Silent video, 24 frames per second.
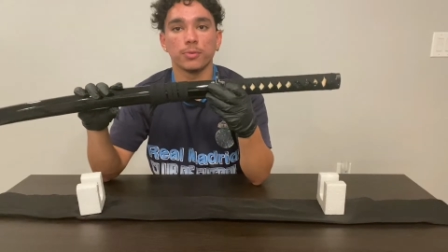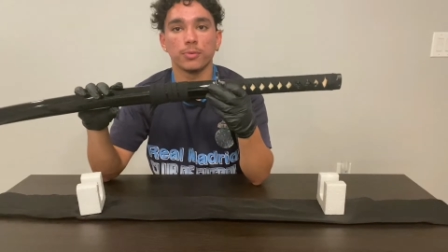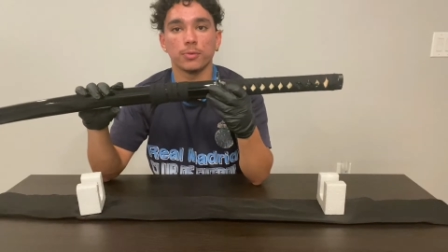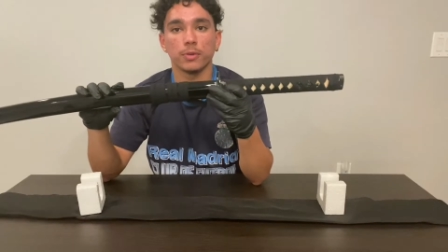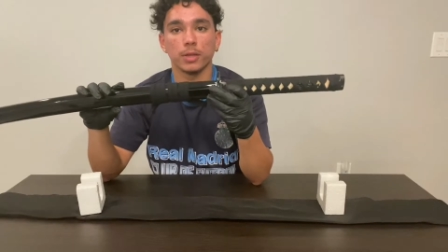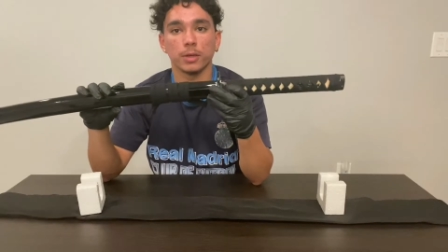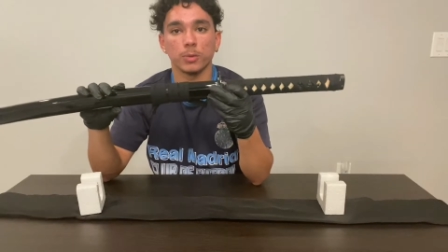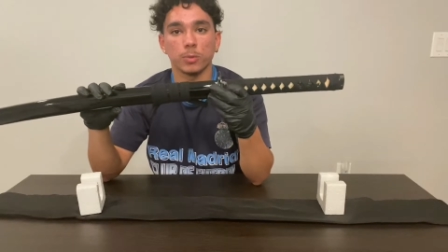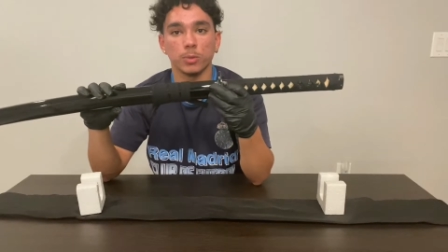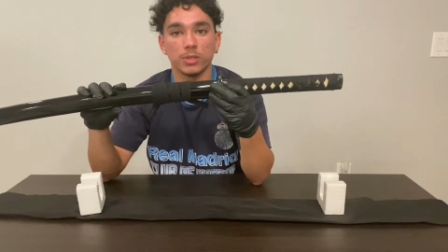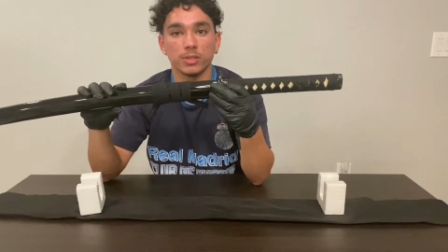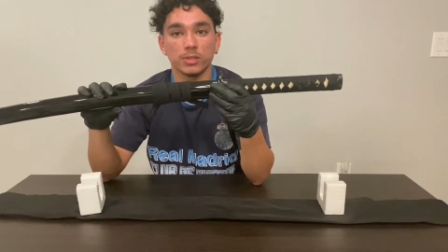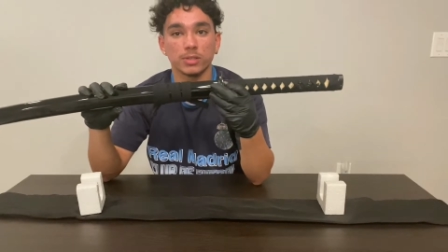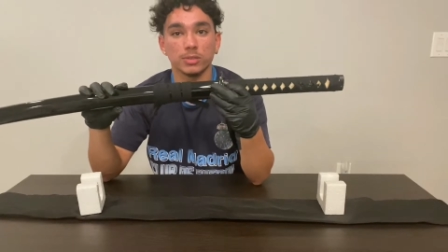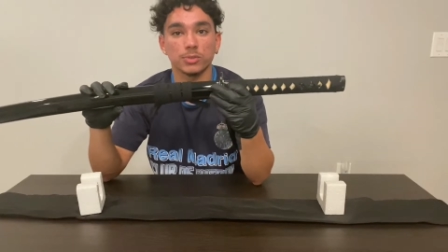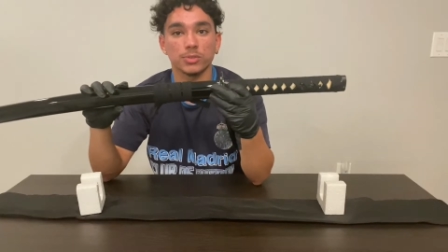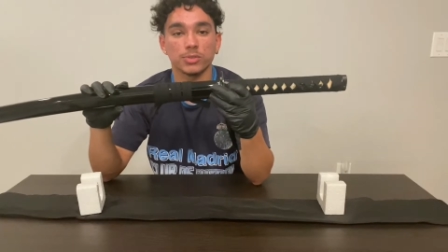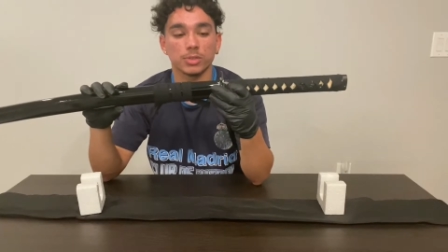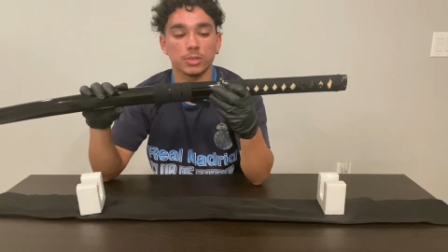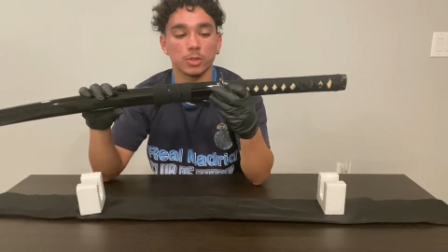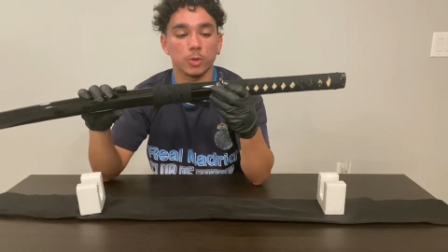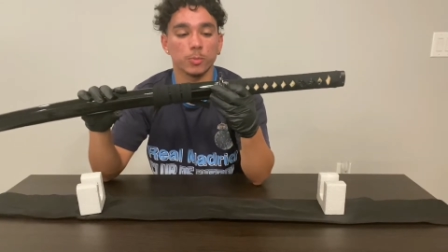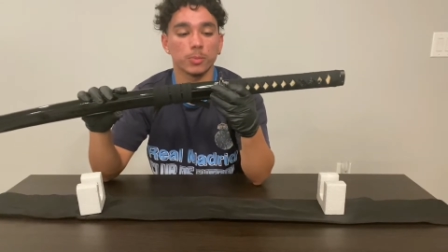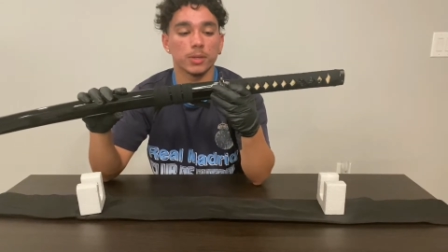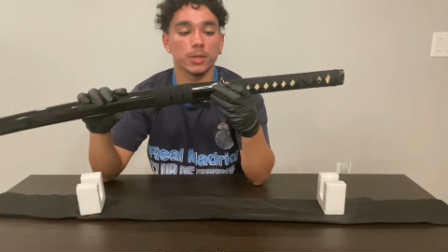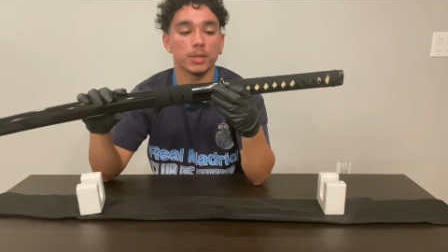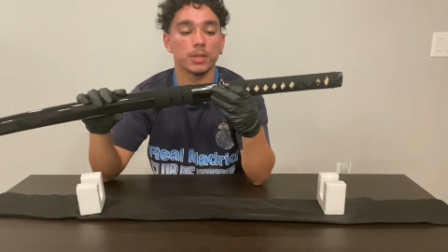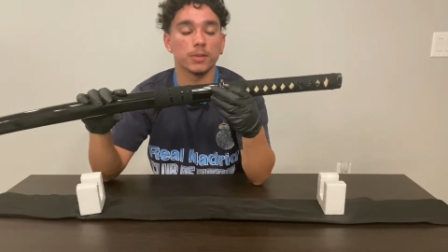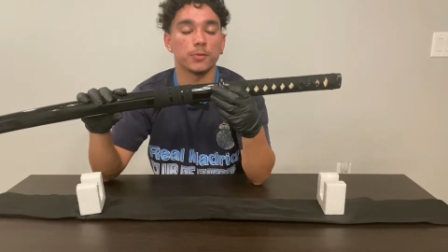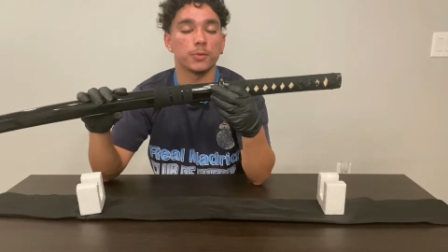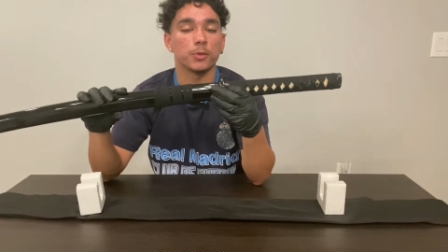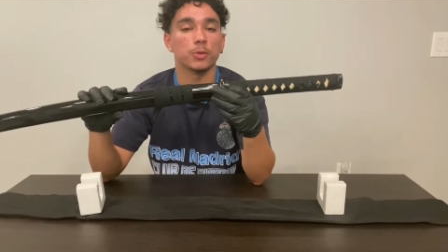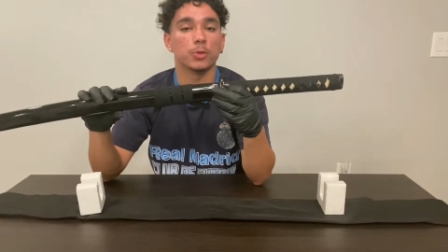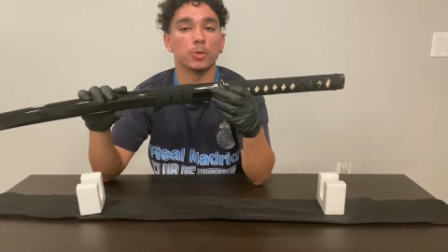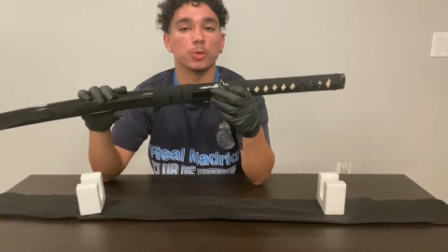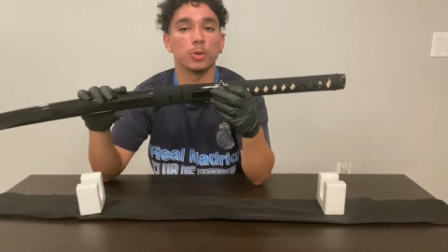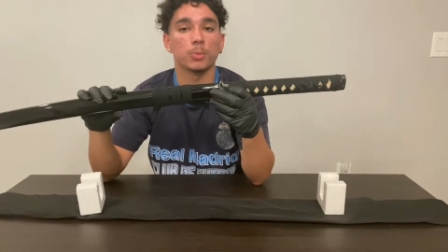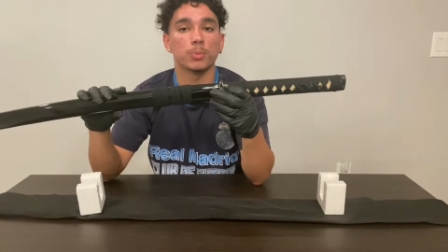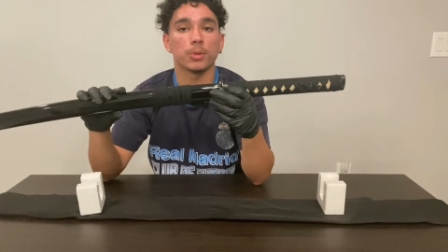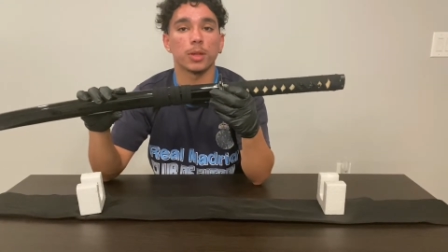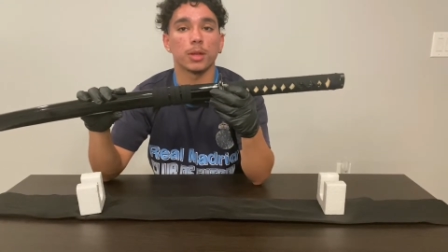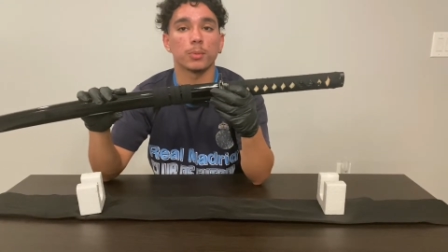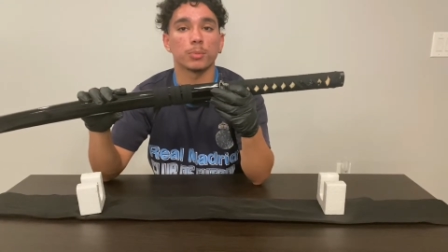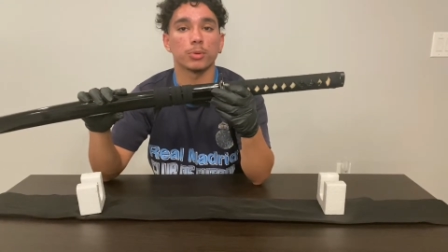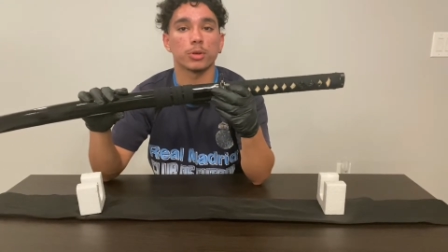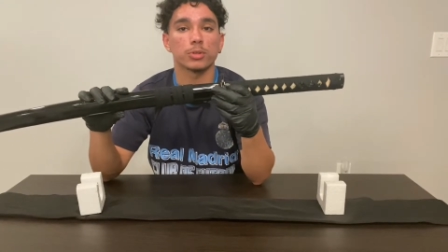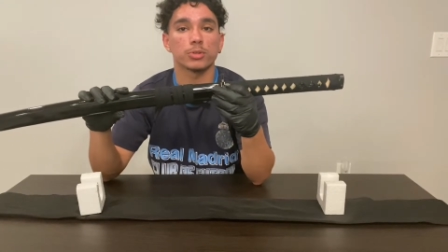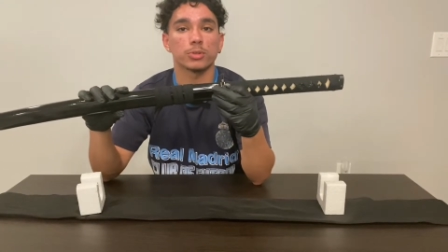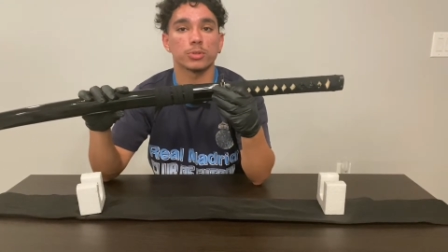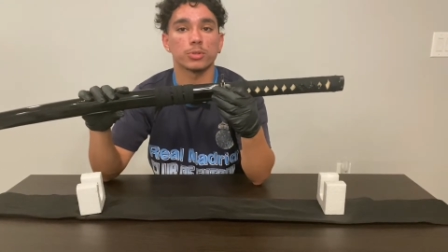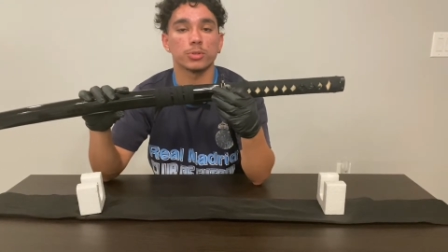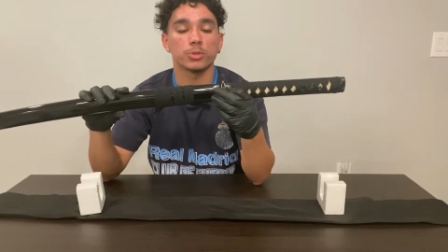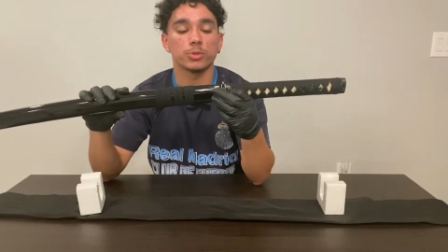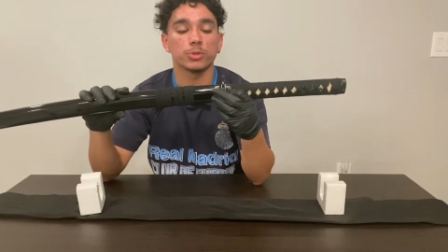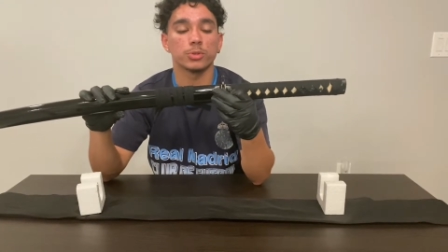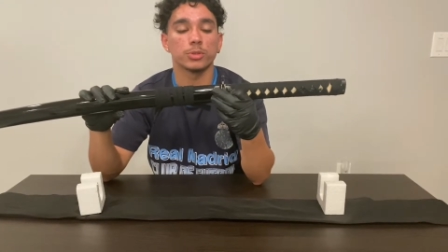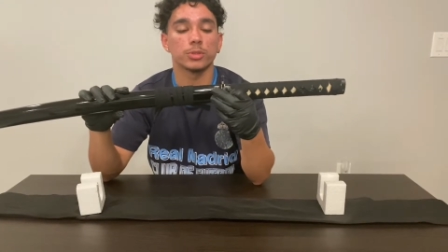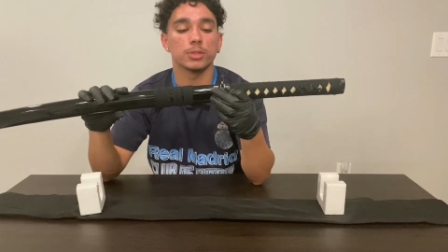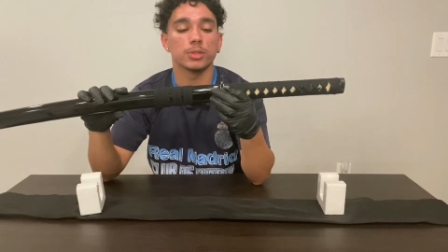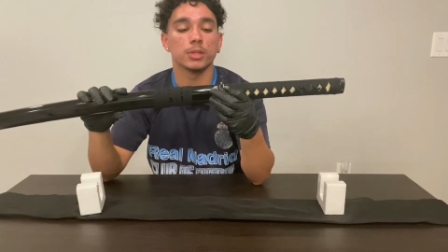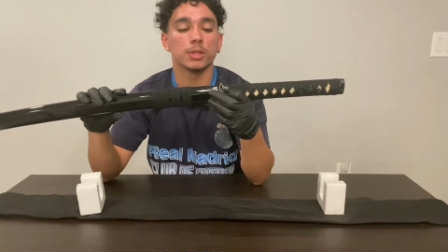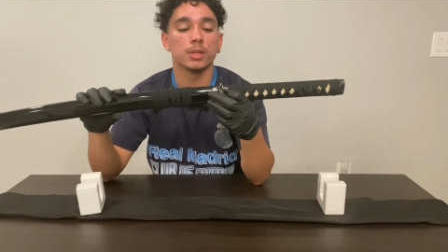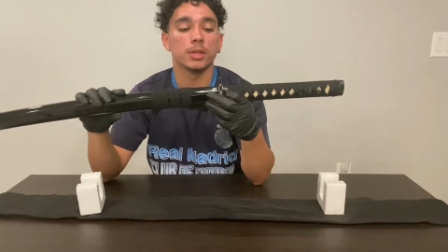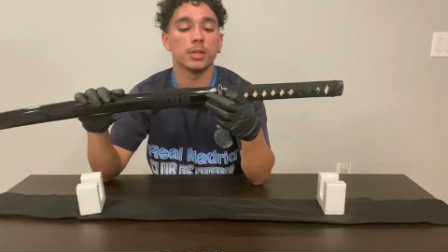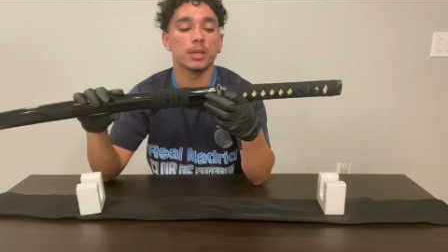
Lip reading: It wiggles a little bit if you do apply pressure to it.